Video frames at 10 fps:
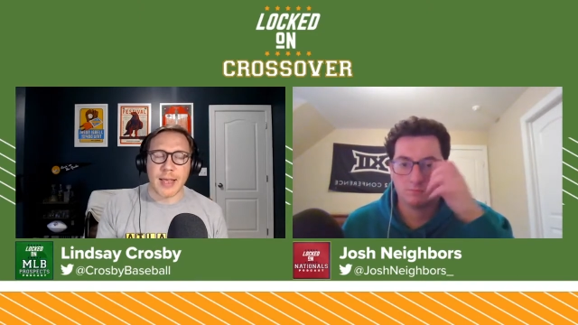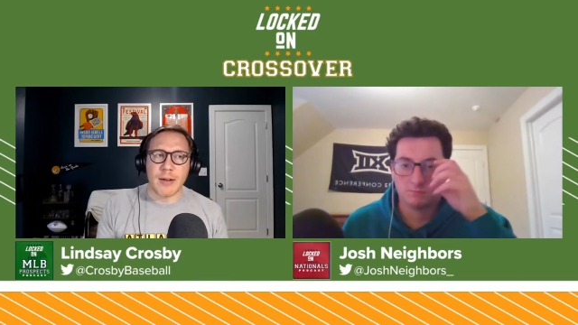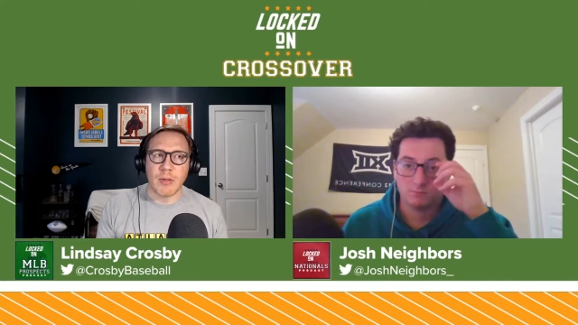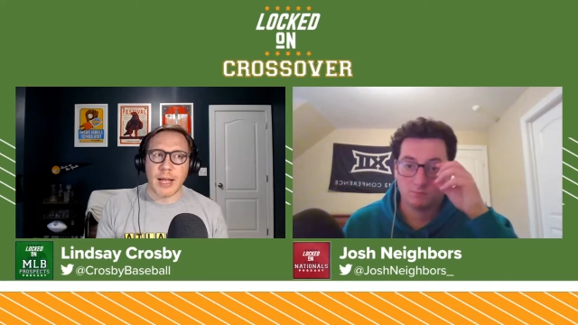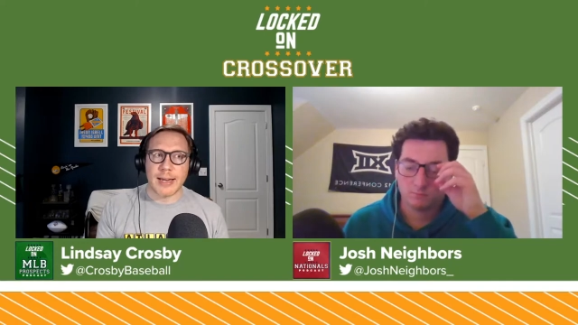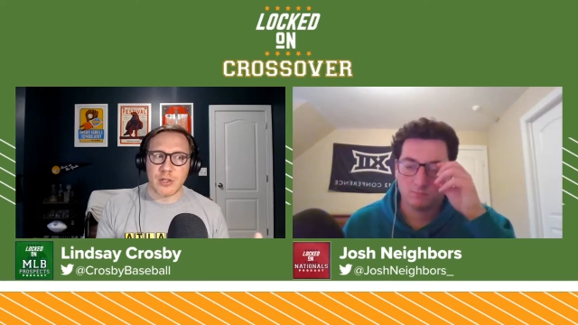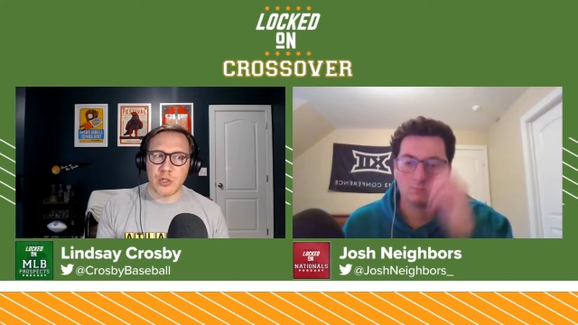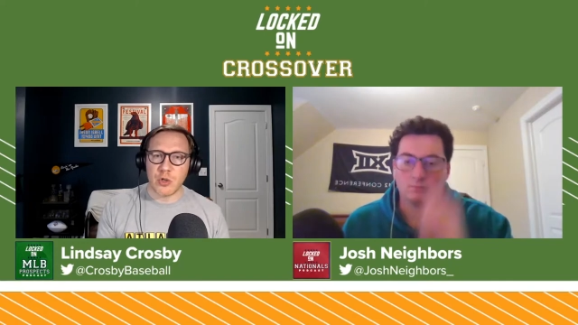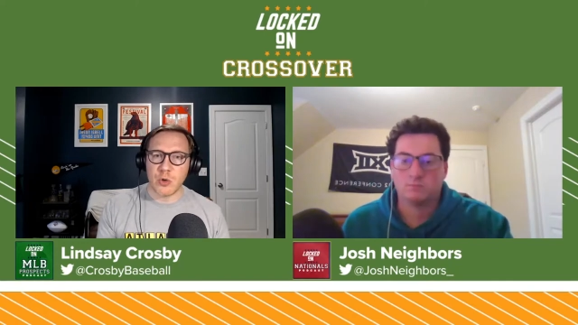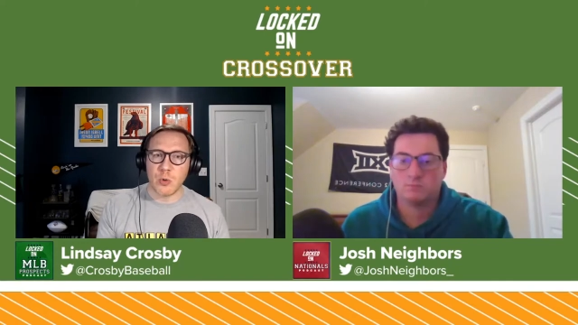Speaker 1: They like
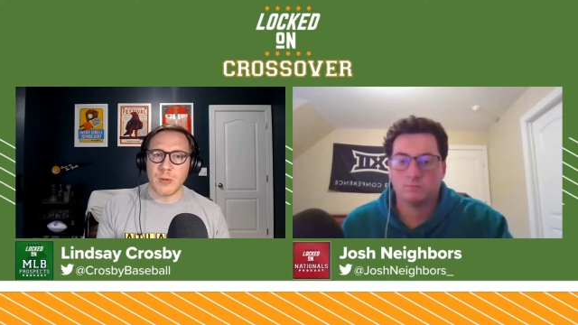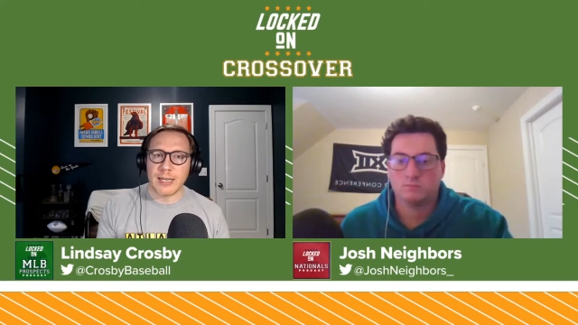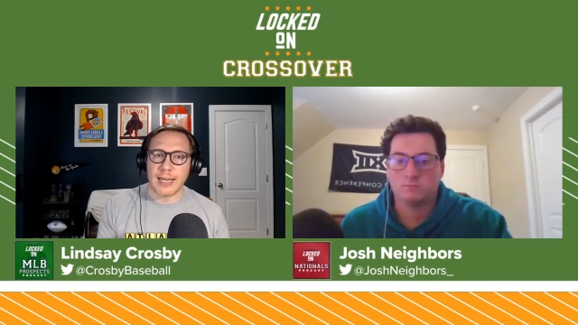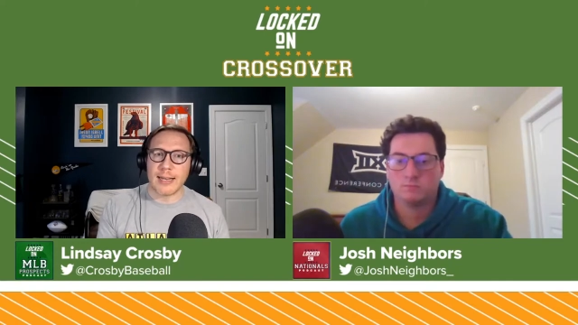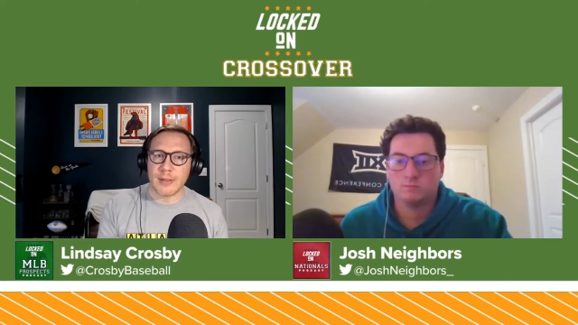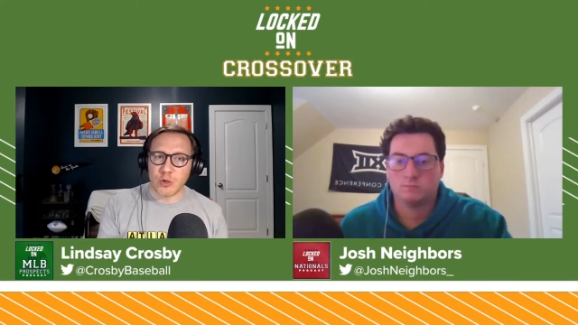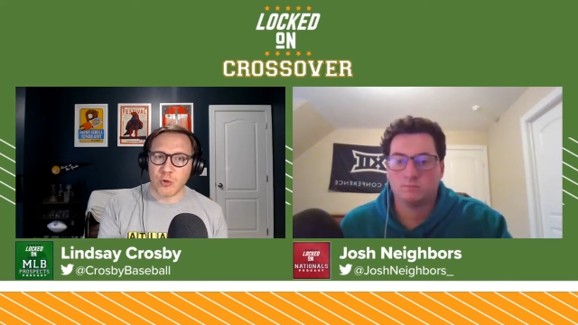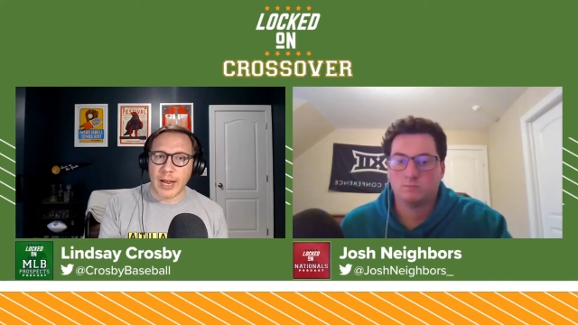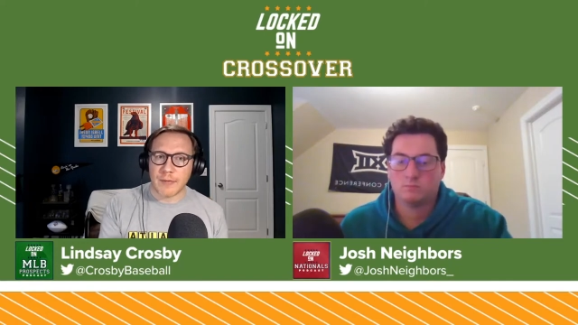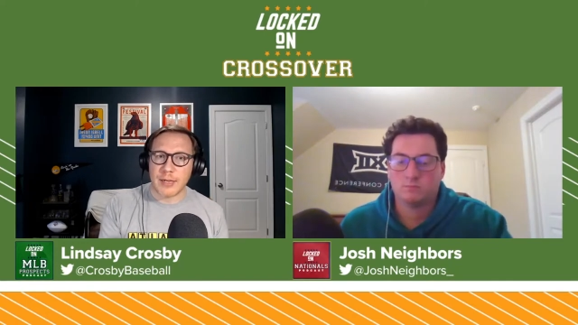to get the
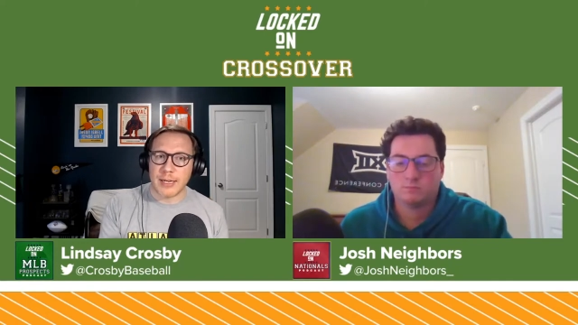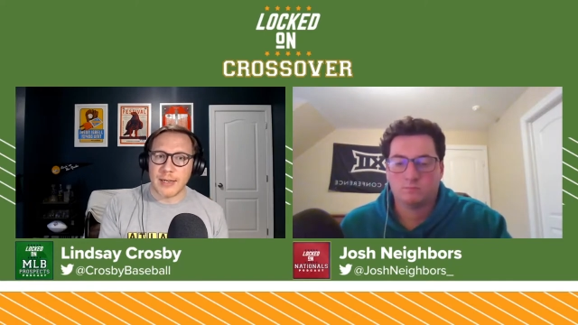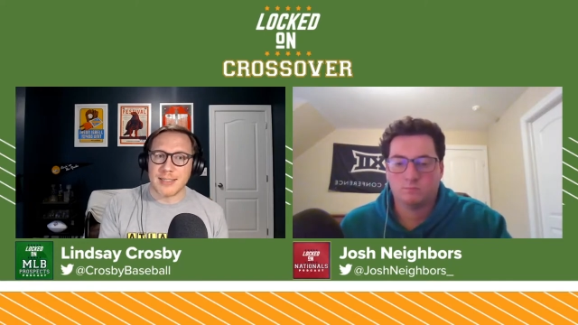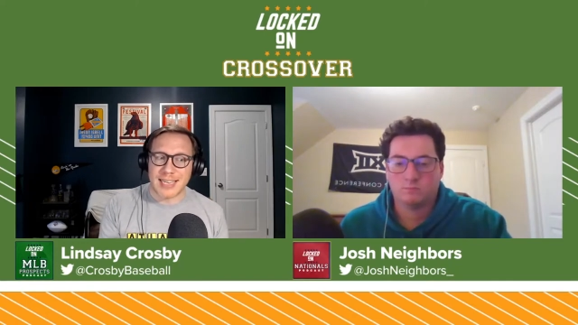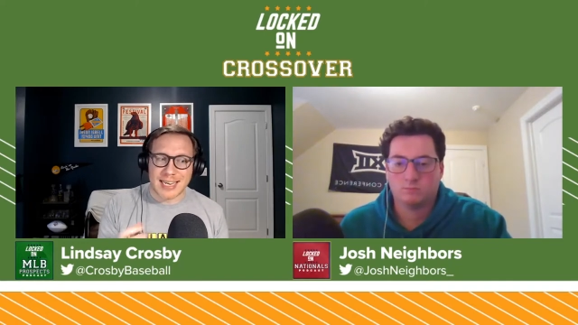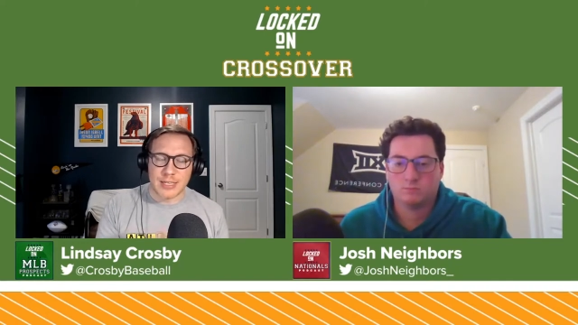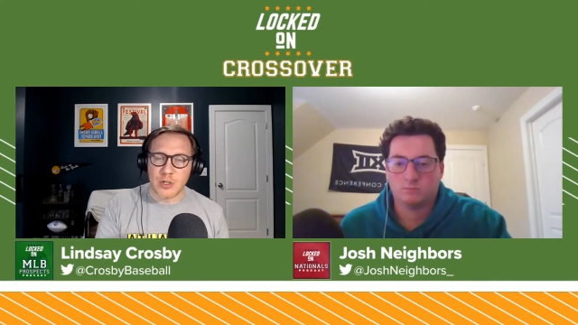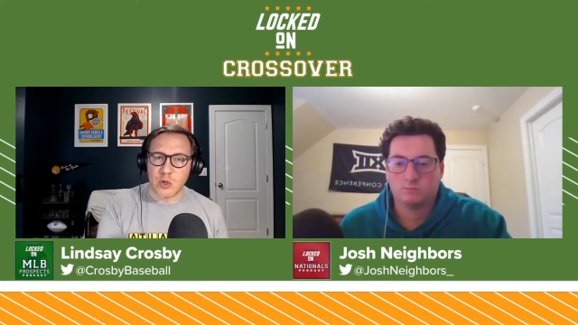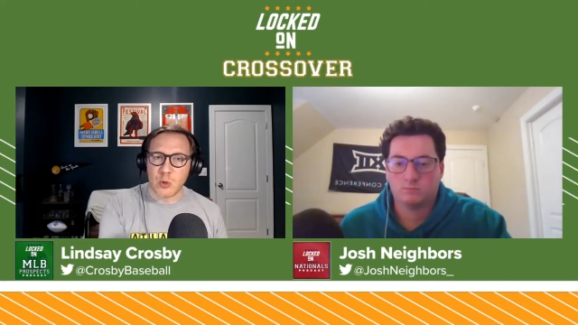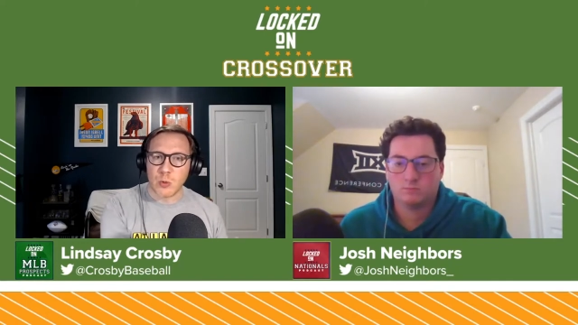draftees
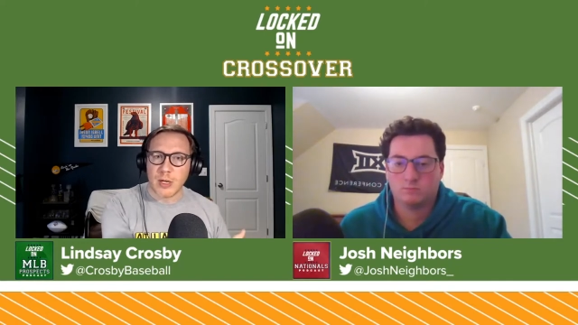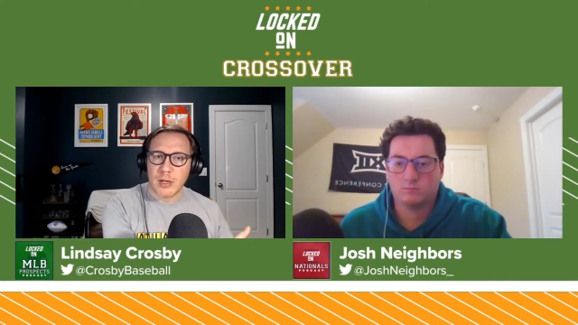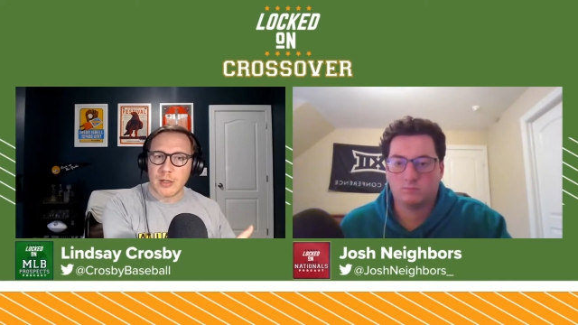into